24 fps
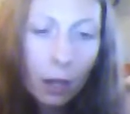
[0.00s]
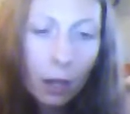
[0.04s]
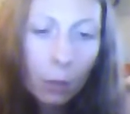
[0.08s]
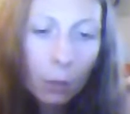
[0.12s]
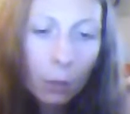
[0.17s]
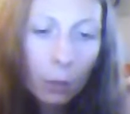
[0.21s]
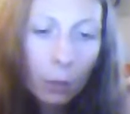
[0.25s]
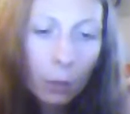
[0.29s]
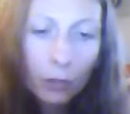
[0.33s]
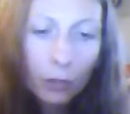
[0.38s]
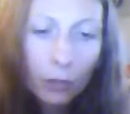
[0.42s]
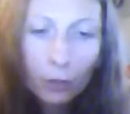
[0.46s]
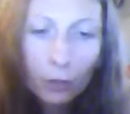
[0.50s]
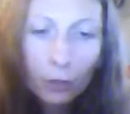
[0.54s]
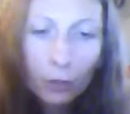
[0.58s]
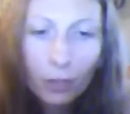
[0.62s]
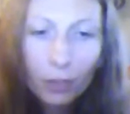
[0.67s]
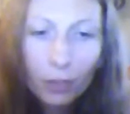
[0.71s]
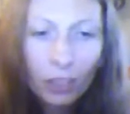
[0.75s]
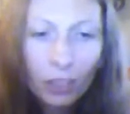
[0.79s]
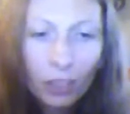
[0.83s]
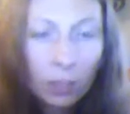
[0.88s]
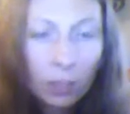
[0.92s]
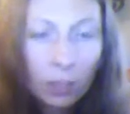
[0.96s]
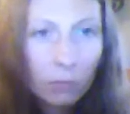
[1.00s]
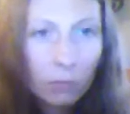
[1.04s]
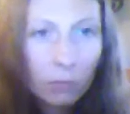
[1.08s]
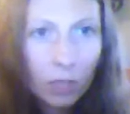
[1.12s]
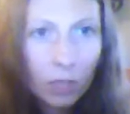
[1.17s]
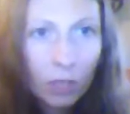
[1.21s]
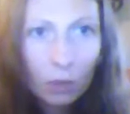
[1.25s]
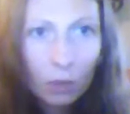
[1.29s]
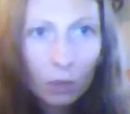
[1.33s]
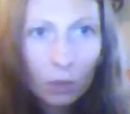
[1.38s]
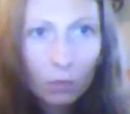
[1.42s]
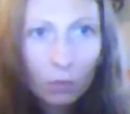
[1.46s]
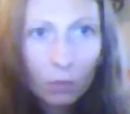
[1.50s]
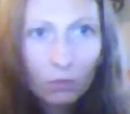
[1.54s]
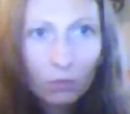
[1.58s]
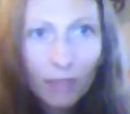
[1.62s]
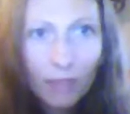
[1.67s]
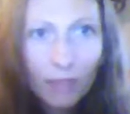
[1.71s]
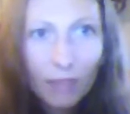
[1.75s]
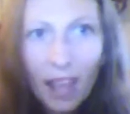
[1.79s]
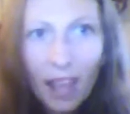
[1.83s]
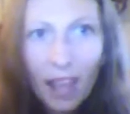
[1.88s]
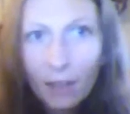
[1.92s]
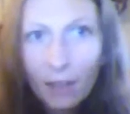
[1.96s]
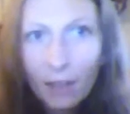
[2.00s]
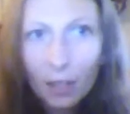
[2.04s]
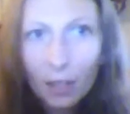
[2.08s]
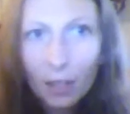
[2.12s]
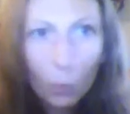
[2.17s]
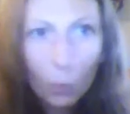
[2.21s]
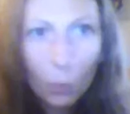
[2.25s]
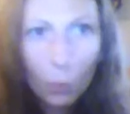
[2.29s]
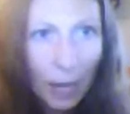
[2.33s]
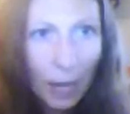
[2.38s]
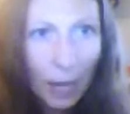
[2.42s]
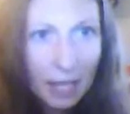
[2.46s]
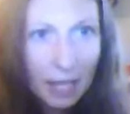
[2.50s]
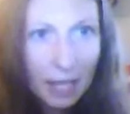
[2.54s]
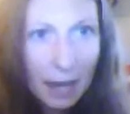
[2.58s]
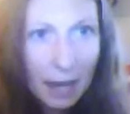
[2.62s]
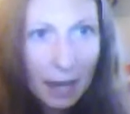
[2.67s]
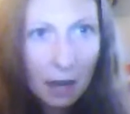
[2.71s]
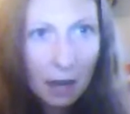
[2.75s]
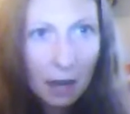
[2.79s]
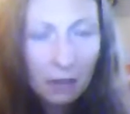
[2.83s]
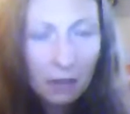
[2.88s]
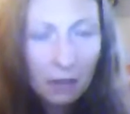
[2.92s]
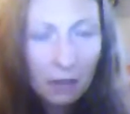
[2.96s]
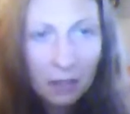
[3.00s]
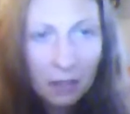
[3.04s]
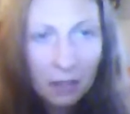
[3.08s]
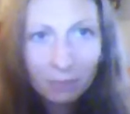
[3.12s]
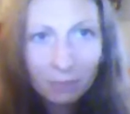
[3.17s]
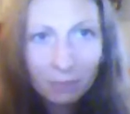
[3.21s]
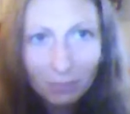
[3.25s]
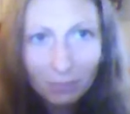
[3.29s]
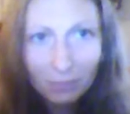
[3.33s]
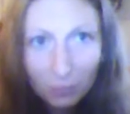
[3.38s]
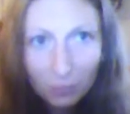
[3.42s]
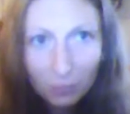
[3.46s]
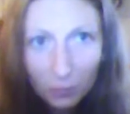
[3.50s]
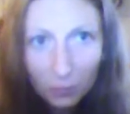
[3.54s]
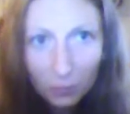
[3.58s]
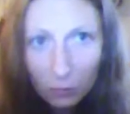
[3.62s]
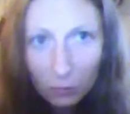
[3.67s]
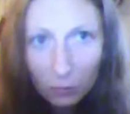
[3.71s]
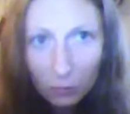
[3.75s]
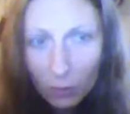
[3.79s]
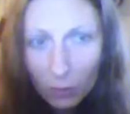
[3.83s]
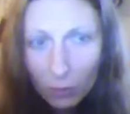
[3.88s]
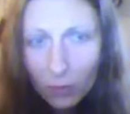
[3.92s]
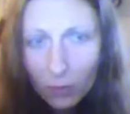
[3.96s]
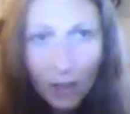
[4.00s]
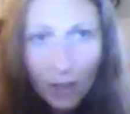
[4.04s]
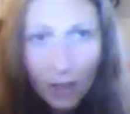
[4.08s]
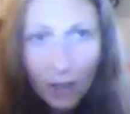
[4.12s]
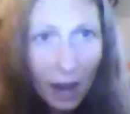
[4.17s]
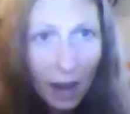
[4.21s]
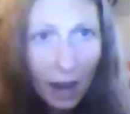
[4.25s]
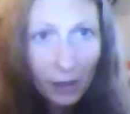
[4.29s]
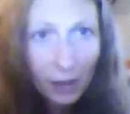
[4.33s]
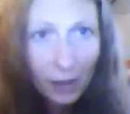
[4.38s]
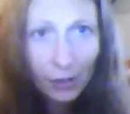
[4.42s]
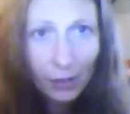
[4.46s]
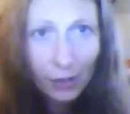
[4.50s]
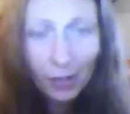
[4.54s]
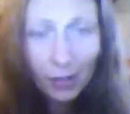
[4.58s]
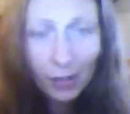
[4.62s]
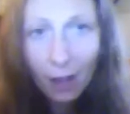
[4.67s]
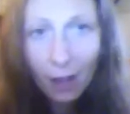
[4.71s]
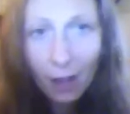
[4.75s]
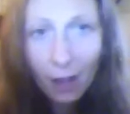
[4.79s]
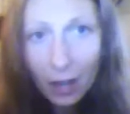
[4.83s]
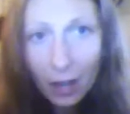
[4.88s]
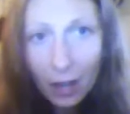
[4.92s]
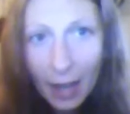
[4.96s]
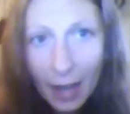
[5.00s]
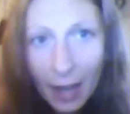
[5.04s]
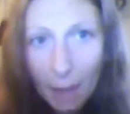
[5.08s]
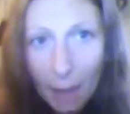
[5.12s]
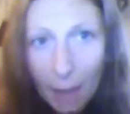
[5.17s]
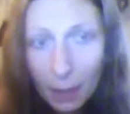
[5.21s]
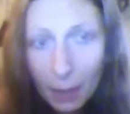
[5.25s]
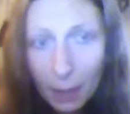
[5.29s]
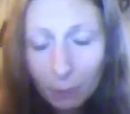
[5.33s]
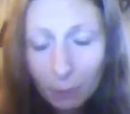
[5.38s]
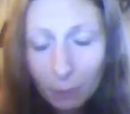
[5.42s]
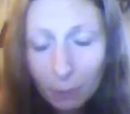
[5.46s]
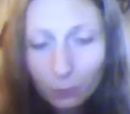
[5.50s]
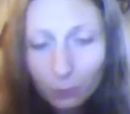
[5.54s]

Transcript: whether you're feeling heavy and weighed down and tired and unhappy.